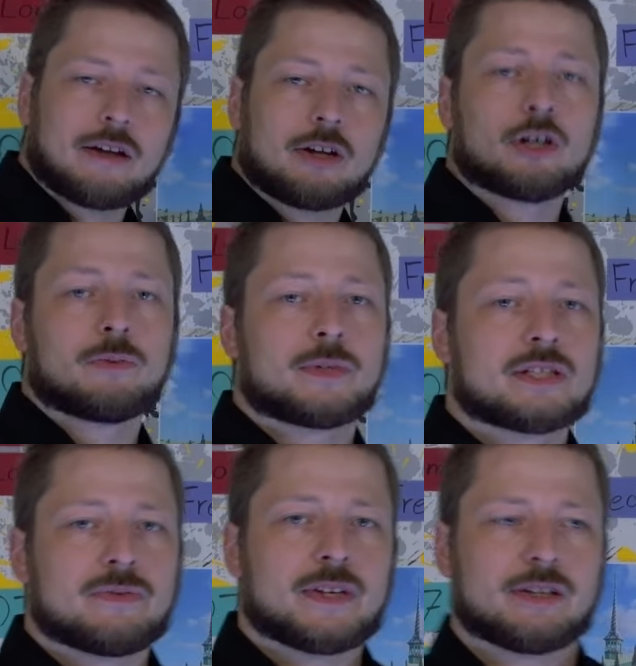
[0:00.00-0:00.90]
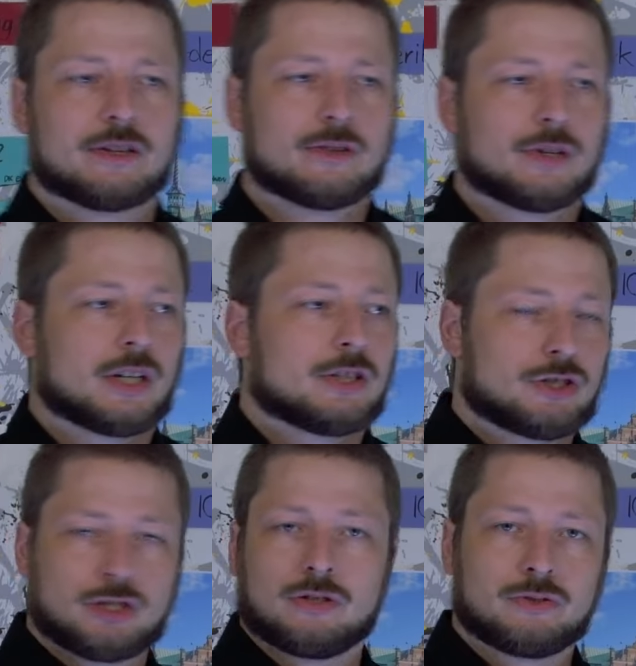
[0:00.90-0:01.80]
I hope this video
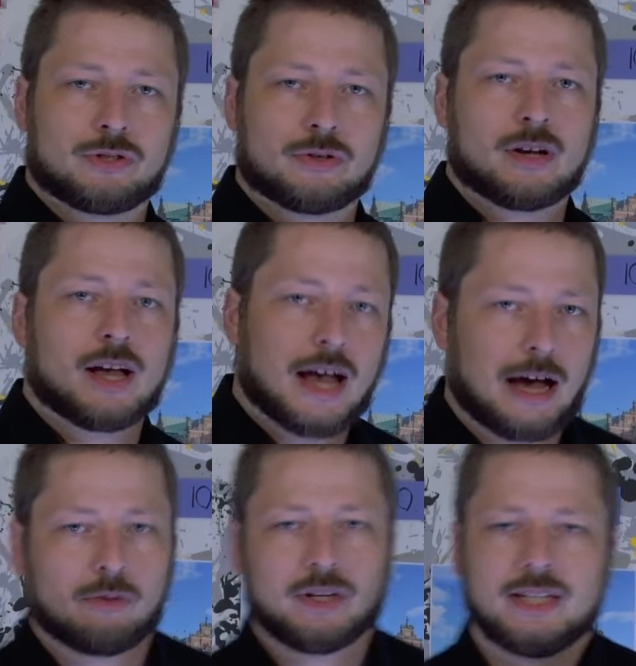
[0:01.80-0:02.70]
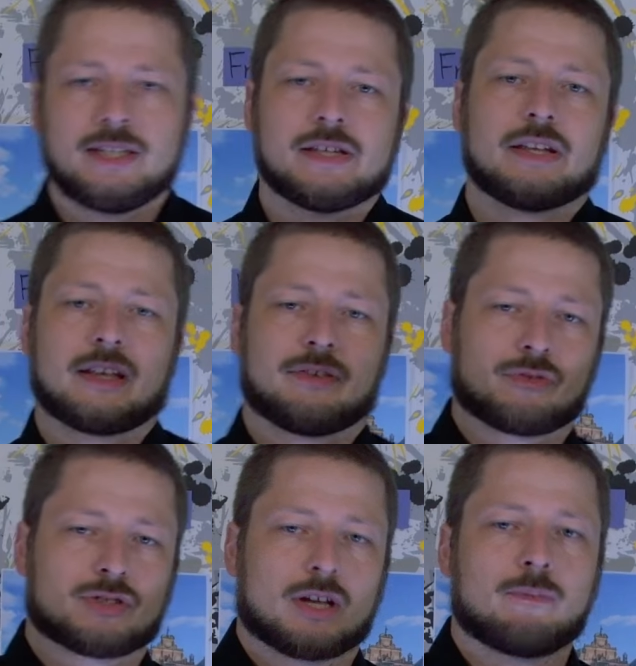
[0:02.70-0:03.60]
shows you how easy it is
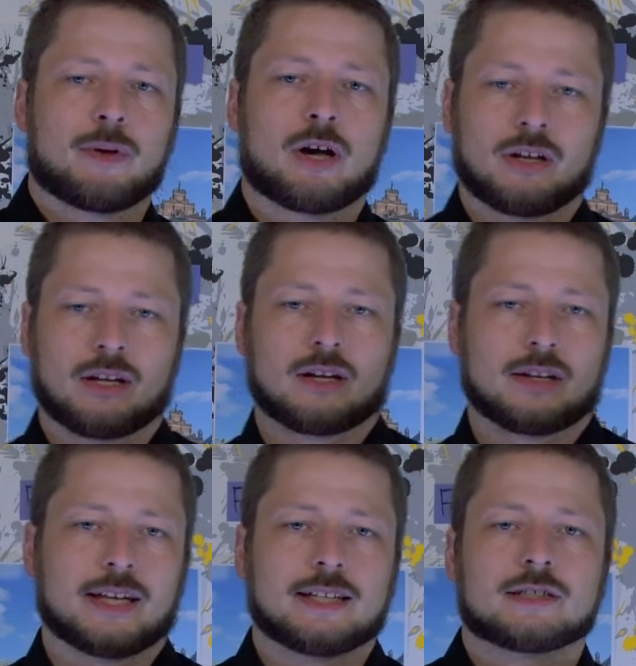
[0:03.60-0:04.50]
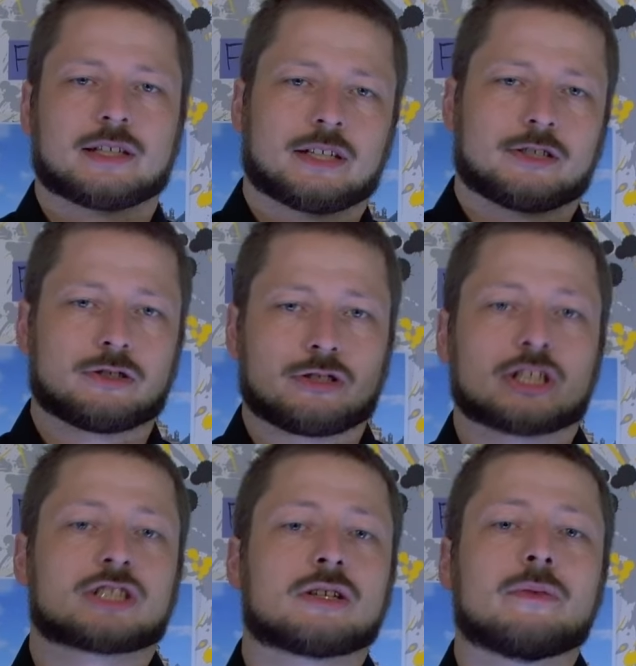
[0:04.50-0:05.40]
for somebody on the internet to
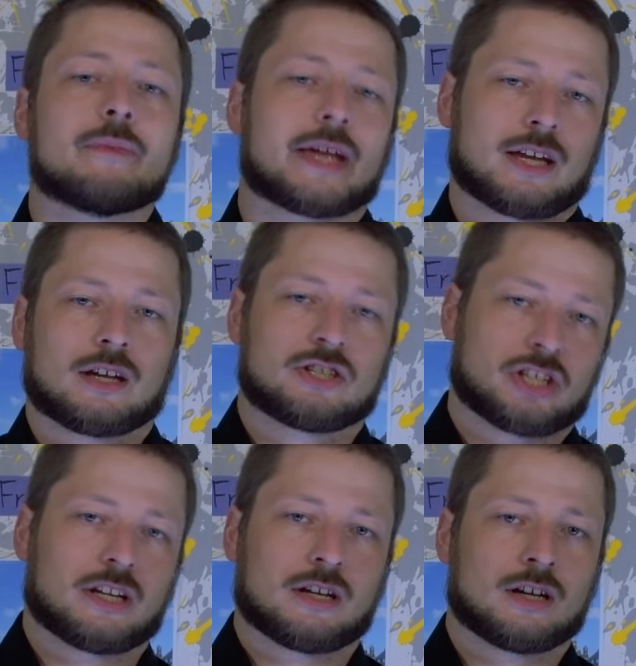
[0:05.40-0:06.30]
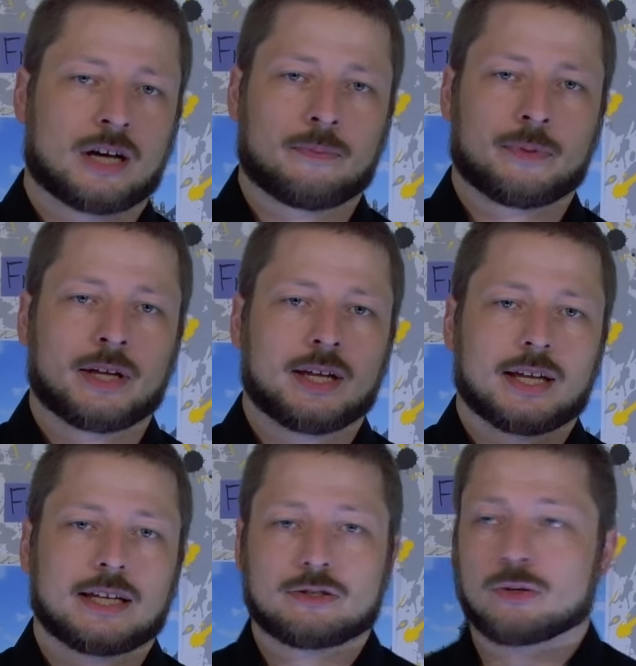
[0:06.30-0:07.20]
just make shit up.
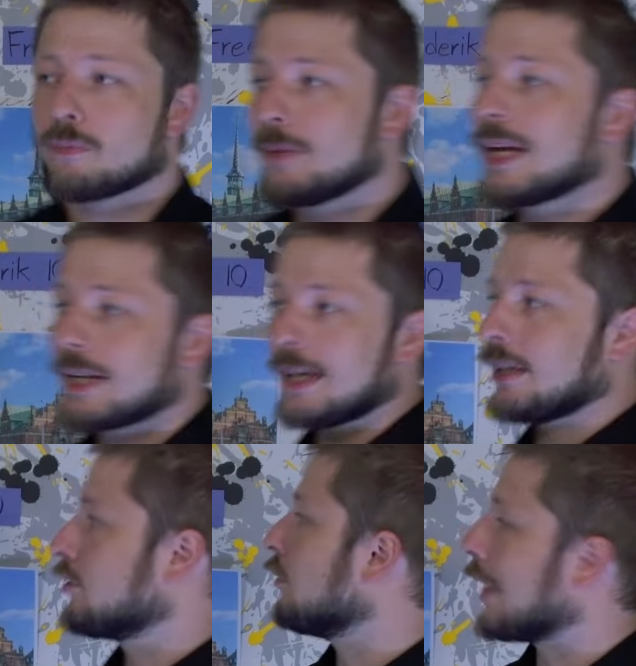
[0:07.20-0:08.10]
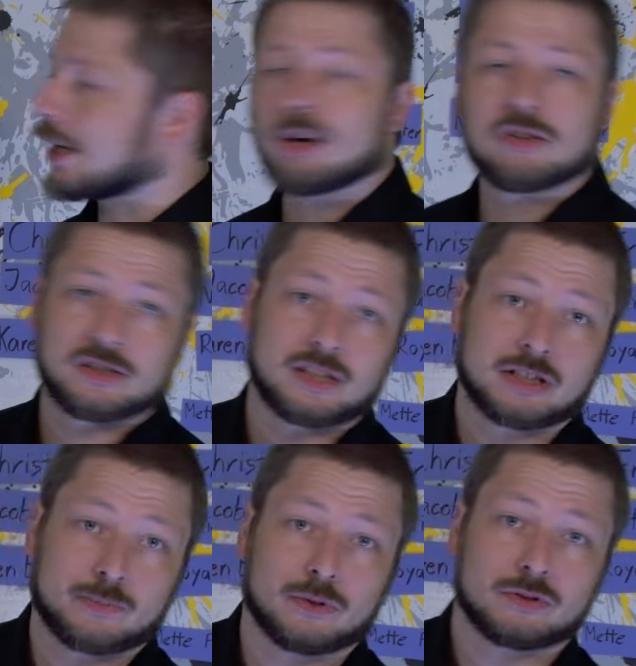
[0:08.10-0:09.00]
It took me a day to make all of
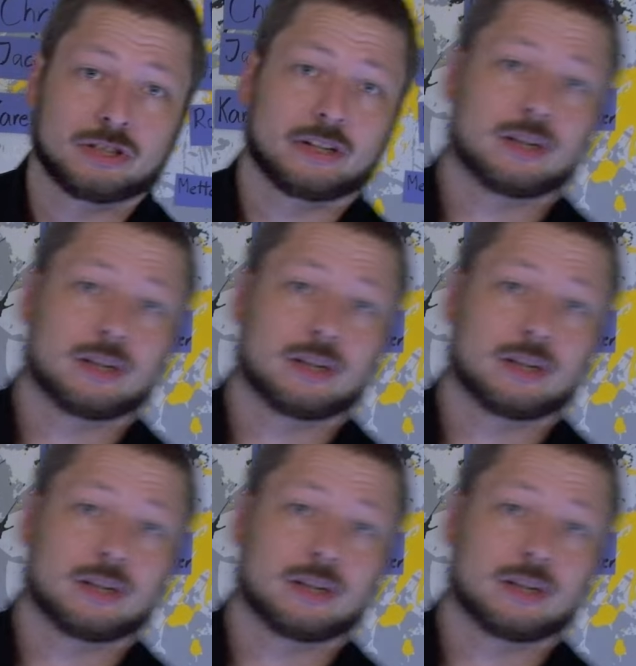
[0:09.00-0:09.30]
this bullshit